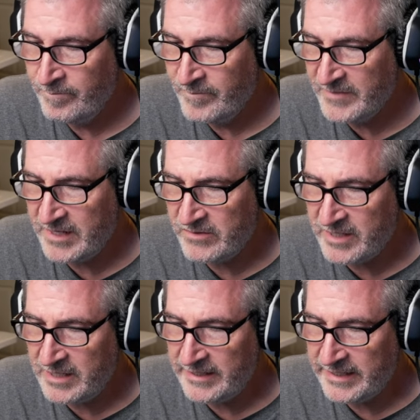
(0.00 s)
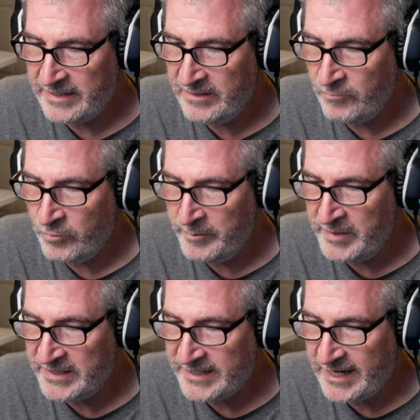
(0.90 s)
Sounds kind of like it would be
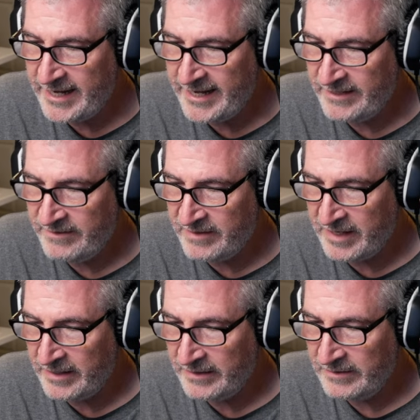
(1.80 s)
a Thai thing.